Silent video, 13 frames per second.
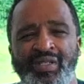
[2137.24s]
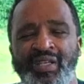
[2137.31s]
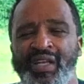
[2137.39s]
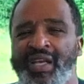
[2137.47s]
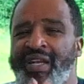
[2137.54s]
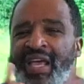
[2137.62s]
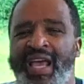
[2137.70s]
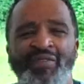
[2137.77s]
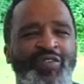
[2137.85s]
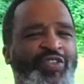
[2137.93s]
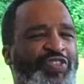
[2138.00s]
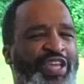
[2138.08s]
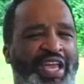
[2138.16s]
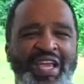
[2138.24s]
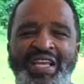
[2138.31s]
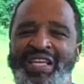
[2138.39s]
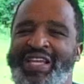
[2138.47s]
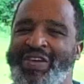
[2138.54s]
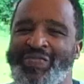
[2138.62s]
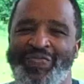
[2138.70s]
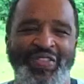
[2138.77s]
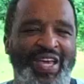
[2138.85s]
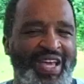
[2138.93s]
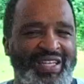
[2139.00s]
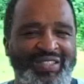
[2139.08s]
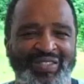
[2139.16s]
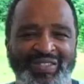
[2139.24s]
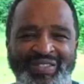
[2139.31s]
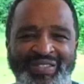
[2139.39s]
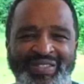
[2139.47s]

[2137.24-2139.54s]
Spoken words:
in everything give thanks,